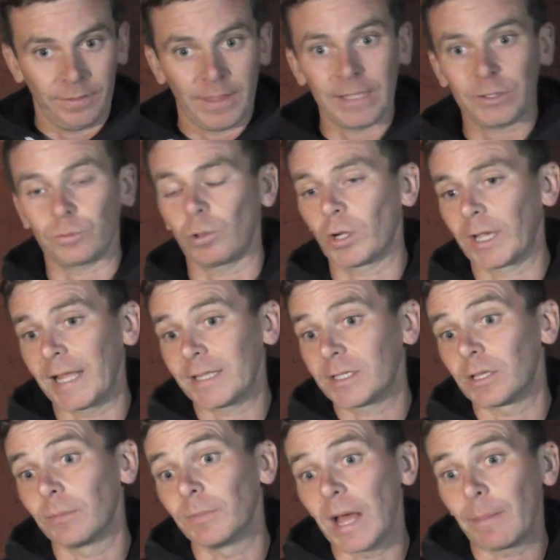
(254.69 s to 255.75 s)
that's what gets
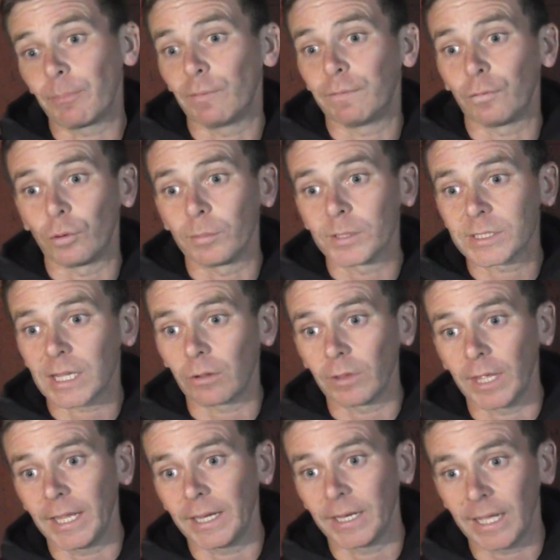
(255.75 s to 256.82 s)
them that performance out
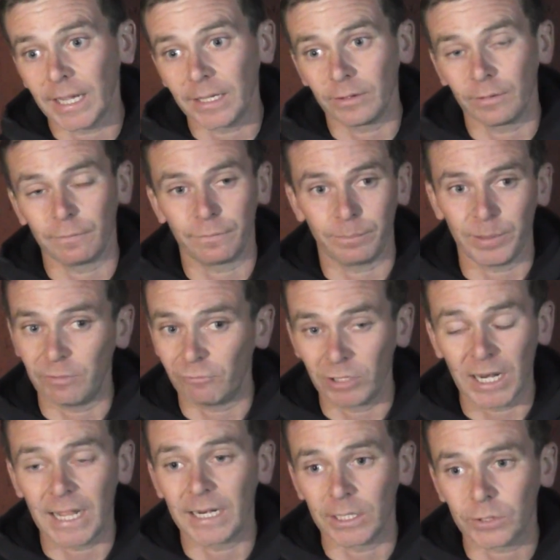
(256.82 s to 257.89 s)
there tonight. They've been
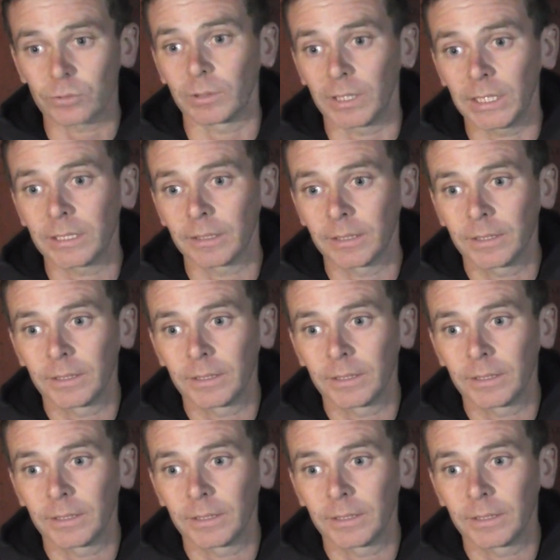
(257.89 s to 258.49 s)
relentless with